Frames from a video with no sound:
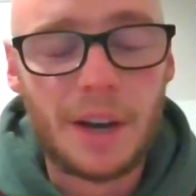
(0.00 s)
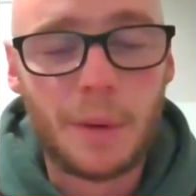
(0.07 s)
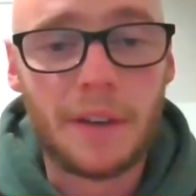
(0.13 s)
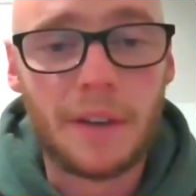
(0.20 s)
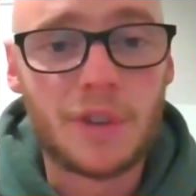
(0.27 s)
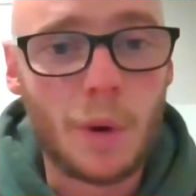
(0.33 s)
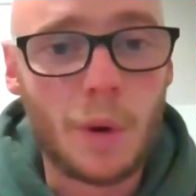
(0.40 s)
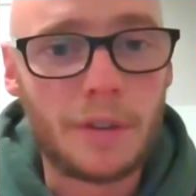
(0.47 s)
We
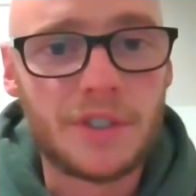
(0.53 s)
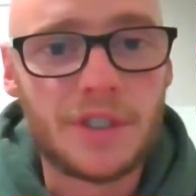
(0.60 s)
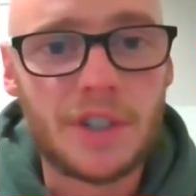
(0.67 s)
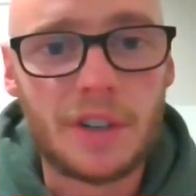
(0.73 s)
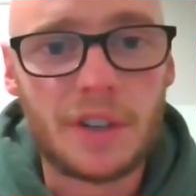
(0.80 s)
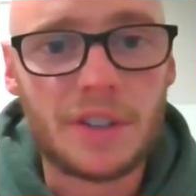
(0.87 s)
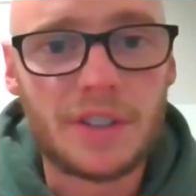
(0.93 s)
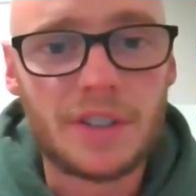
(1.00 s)
have 12
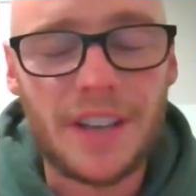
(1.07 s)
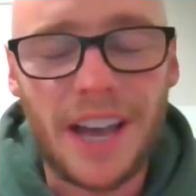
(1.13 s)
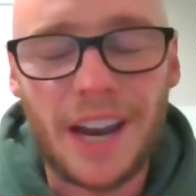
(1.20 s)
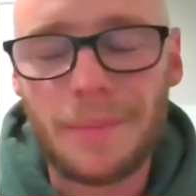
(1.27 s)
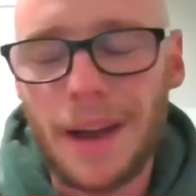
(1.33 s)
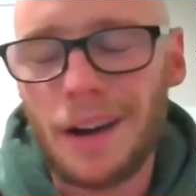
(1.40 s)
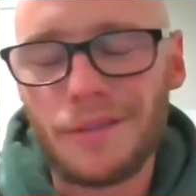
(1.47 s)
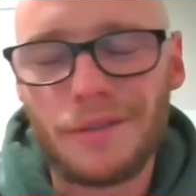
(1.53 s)
students and
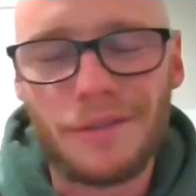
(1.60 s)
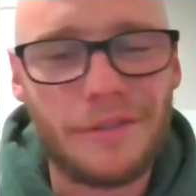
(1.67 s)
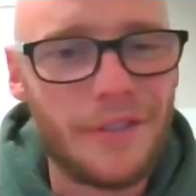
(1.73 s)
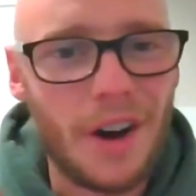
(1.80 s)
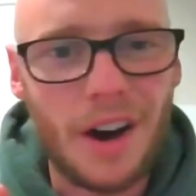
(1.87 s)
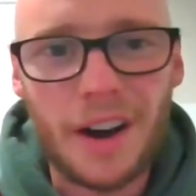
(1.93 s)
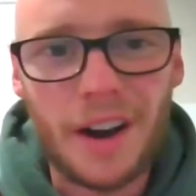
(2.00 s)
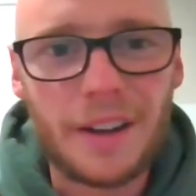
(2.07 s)
about
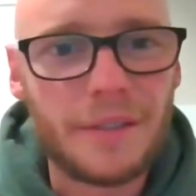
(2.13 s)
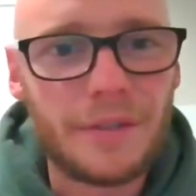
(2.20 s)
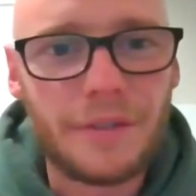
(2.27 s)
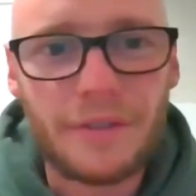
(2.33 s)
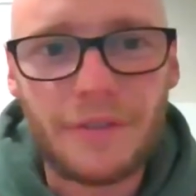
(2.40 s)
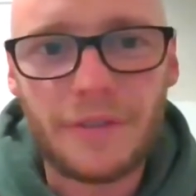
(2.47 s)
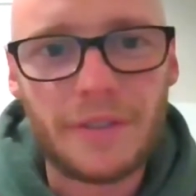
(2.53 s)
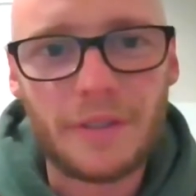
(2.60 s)
5
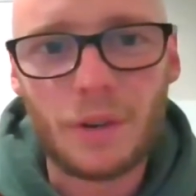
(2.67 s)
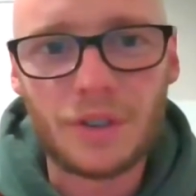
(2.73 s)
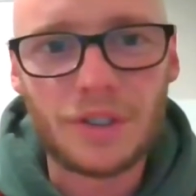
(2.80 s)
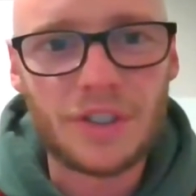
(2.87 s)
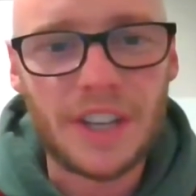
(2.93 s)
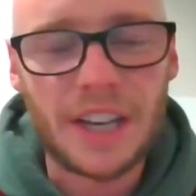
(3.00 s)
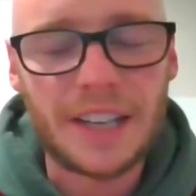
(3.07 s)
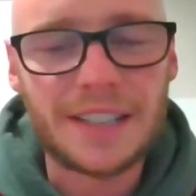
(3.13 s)
or
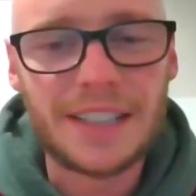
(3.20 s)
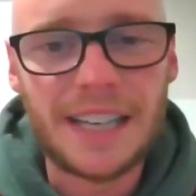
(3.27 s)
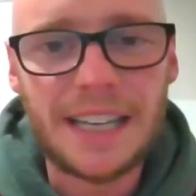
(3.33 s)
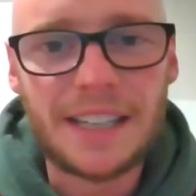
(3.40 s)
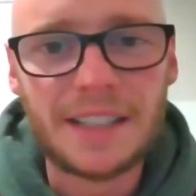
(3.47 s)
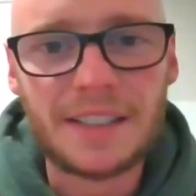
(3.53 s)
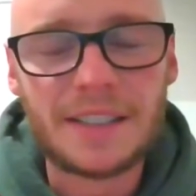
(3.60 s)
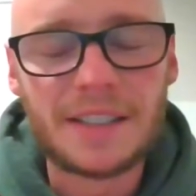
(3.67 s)
6
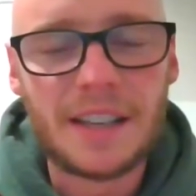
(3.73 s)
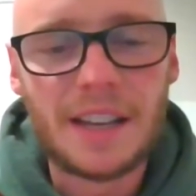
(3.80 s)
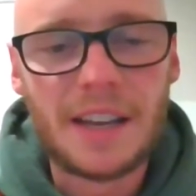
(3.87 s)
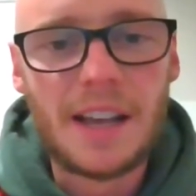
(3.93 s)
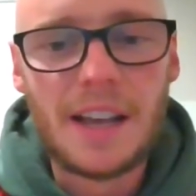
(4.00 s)
leaders.